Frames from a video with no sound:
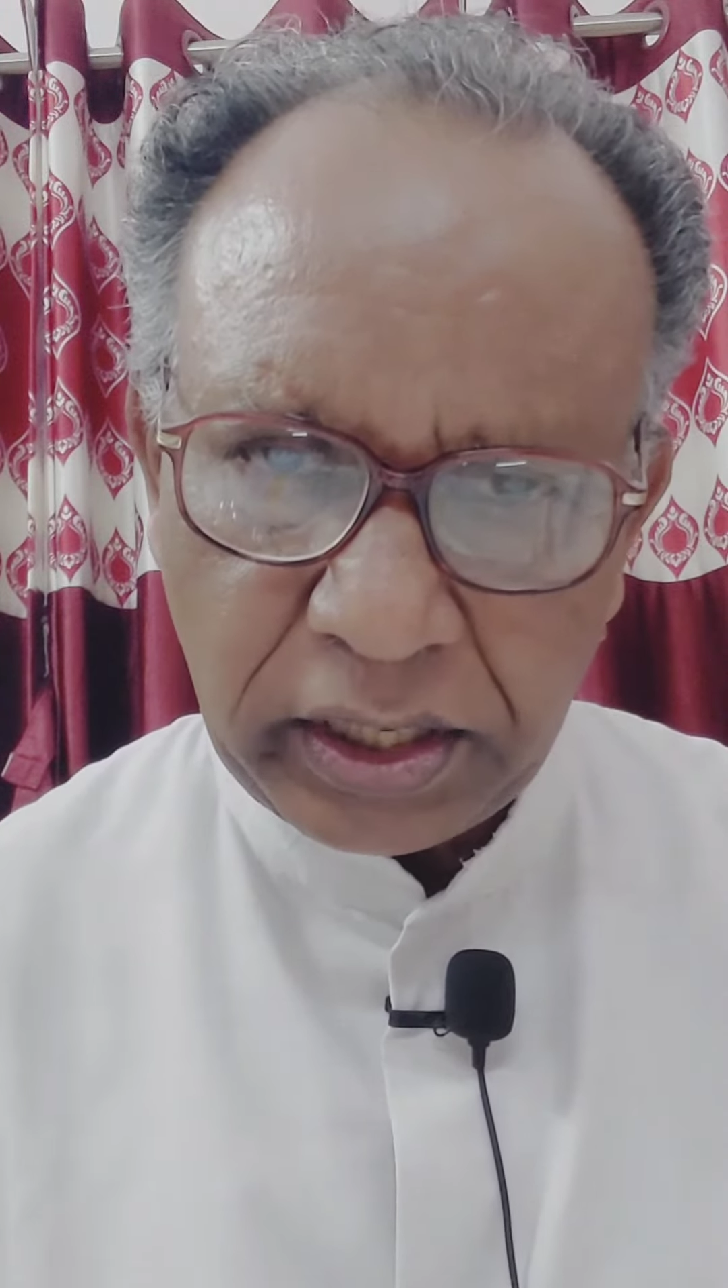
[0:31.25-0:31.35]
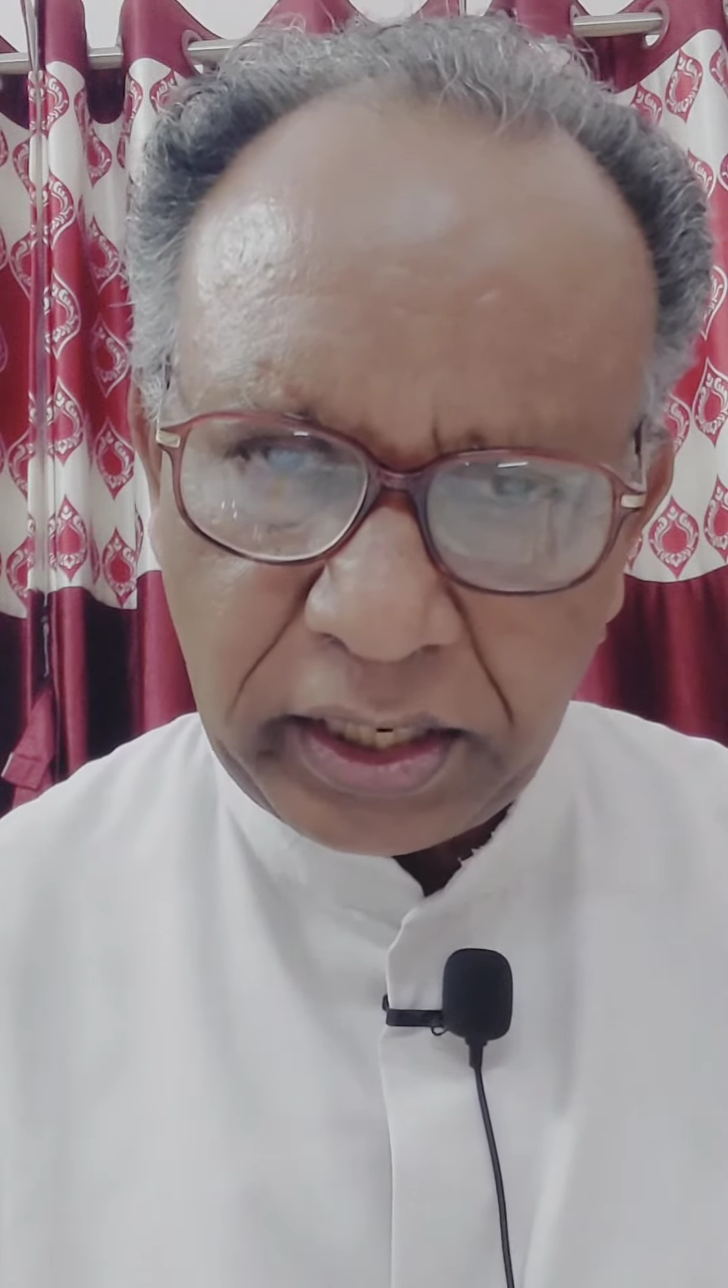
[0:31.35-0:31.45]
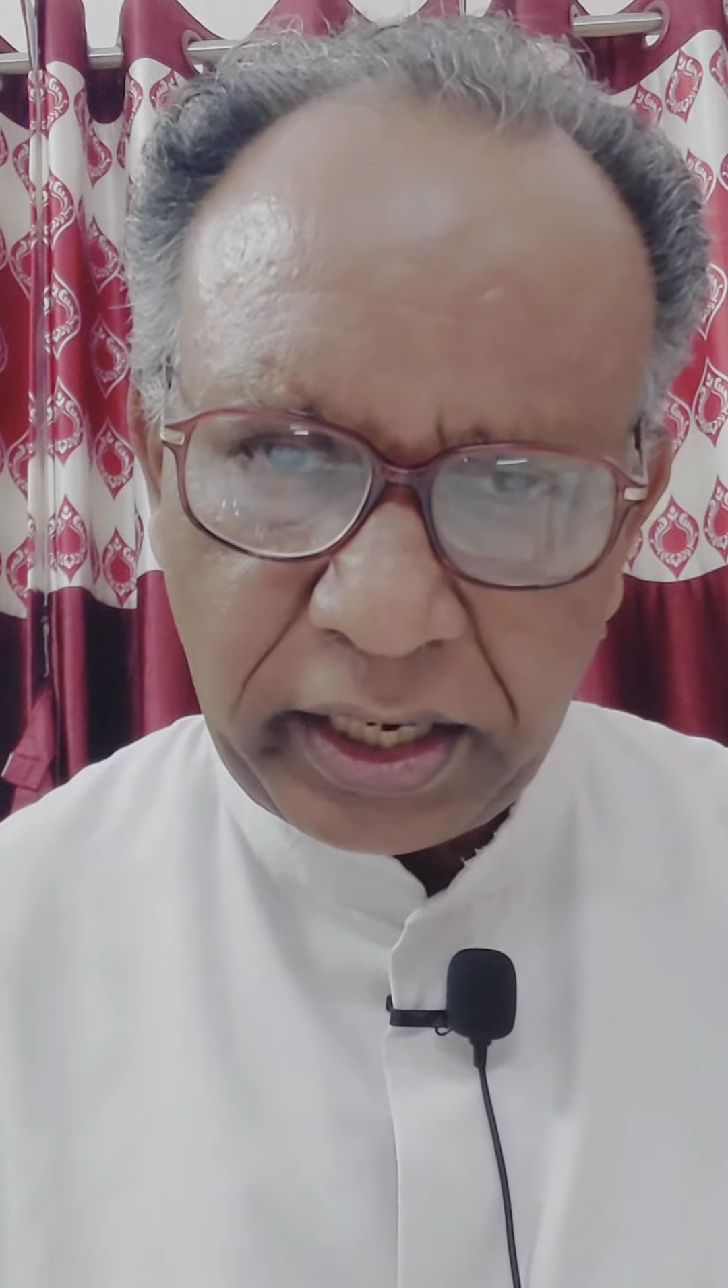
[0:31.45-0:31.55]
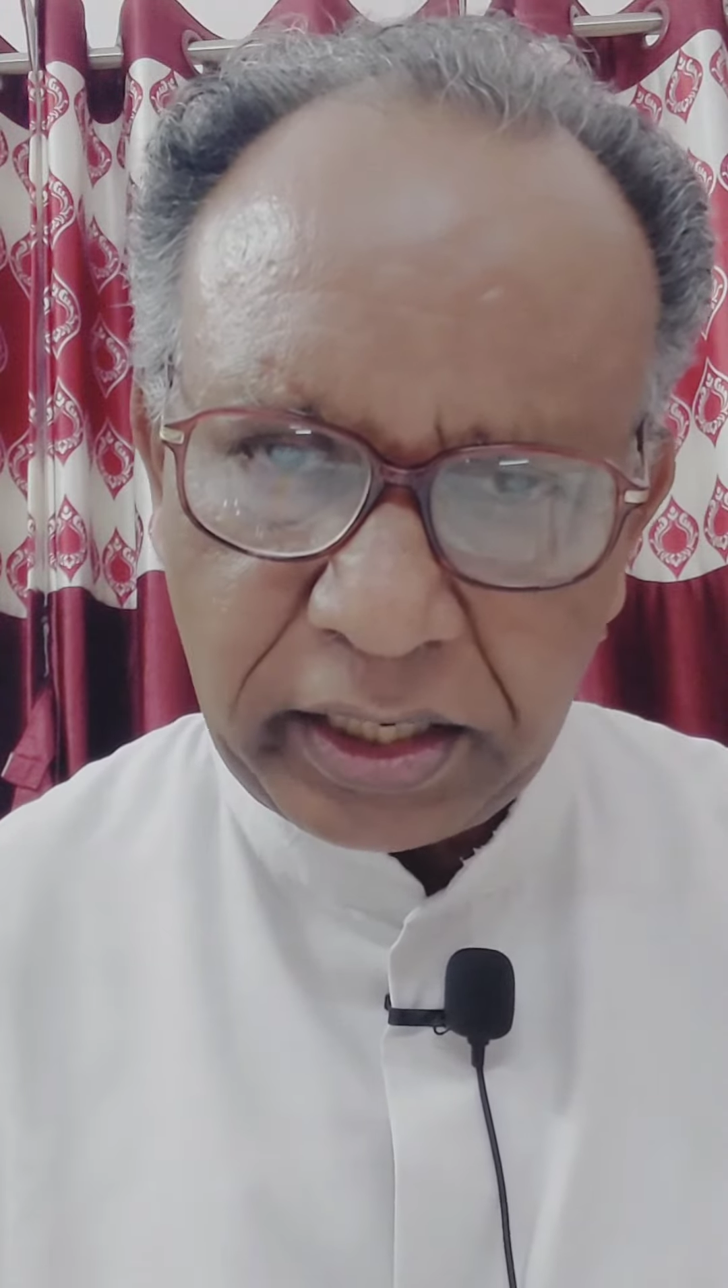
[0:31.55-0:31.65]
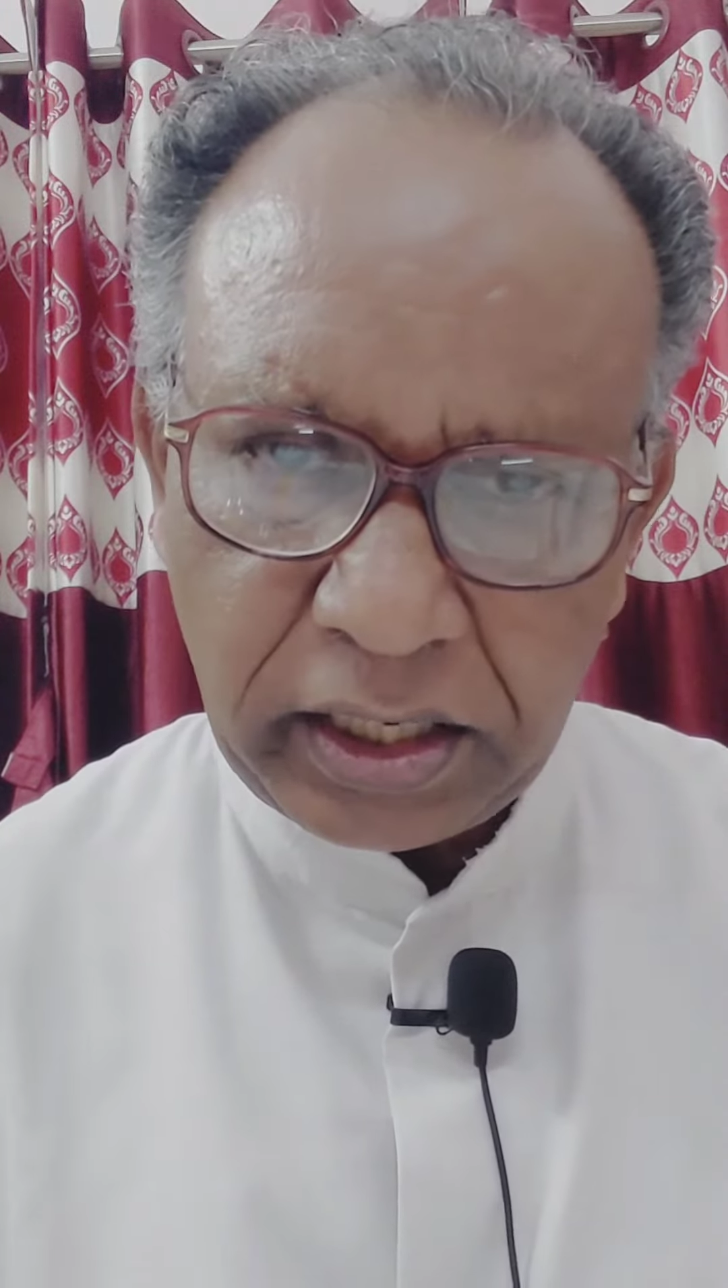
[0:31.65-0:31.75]

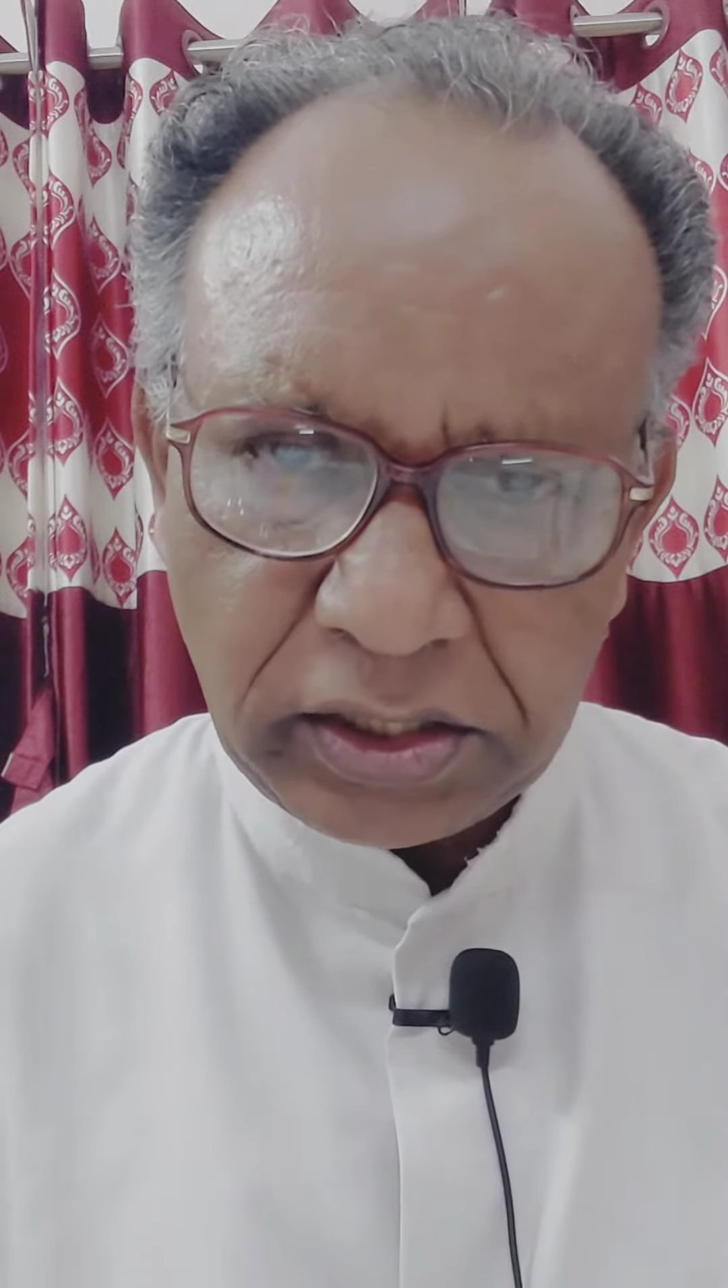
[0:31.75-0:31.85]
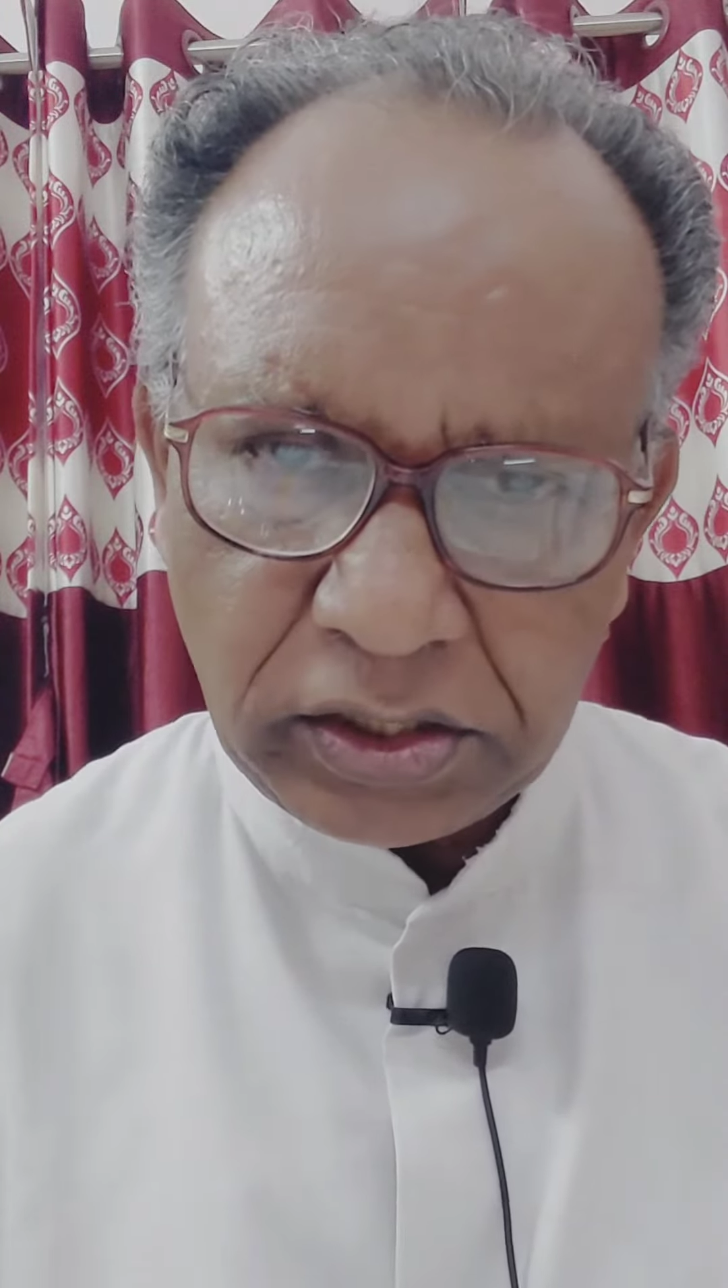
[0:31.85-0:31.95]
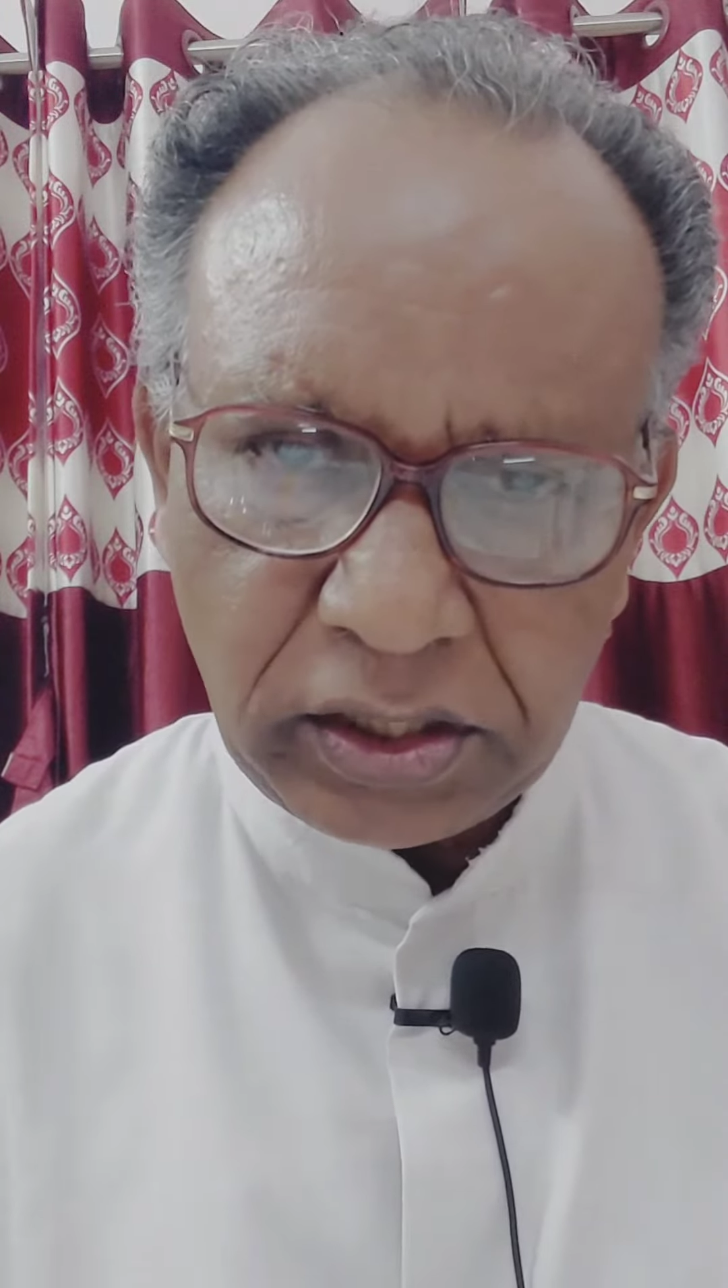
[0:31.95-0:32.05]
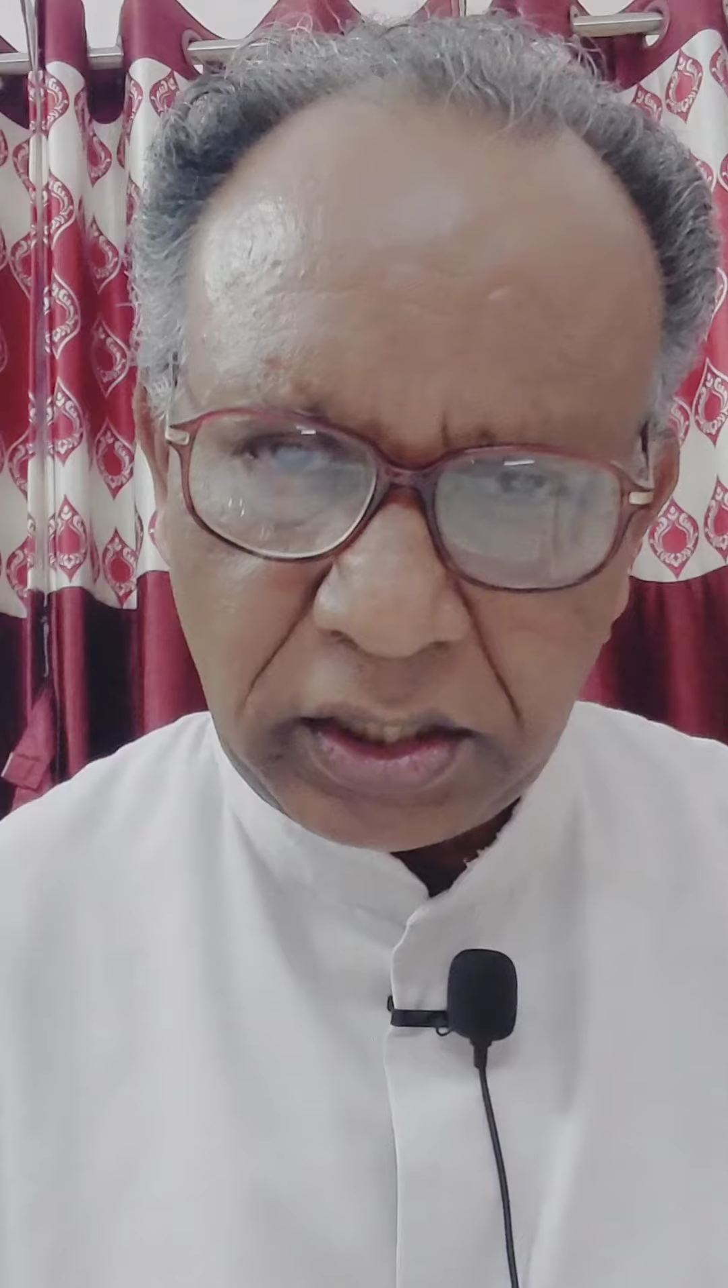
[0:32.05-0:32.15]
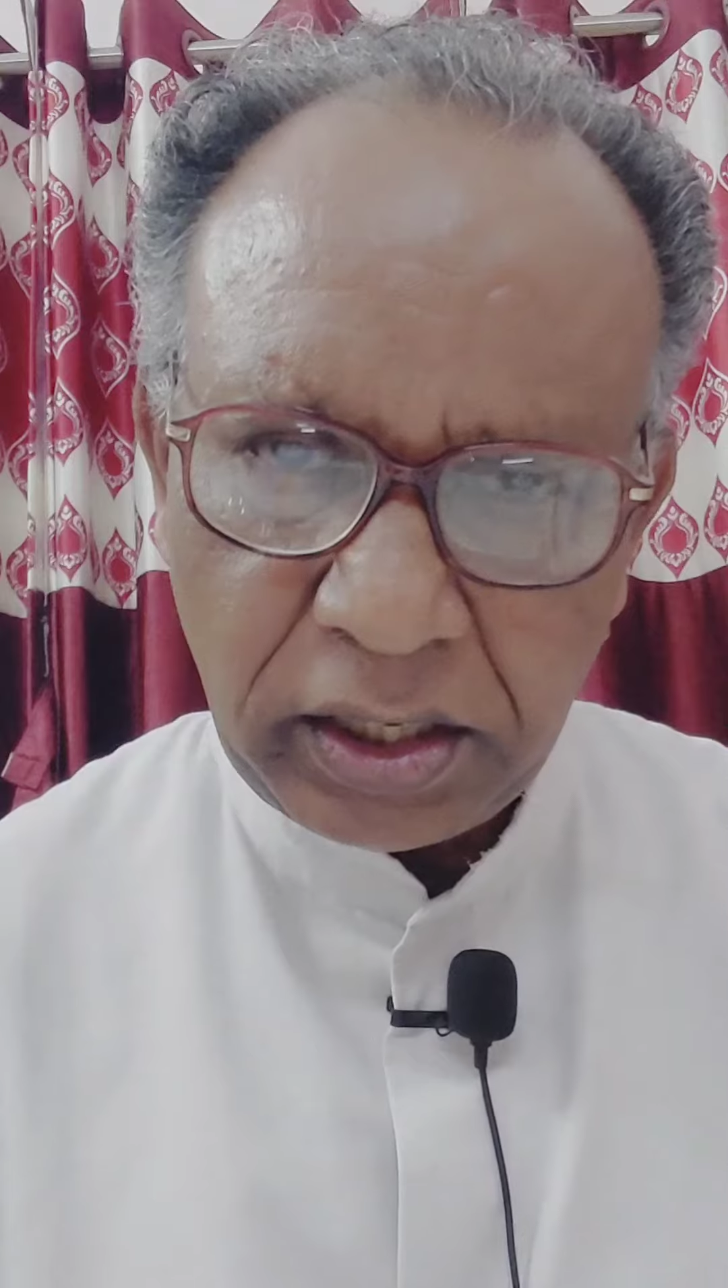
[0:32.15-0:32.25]
greatest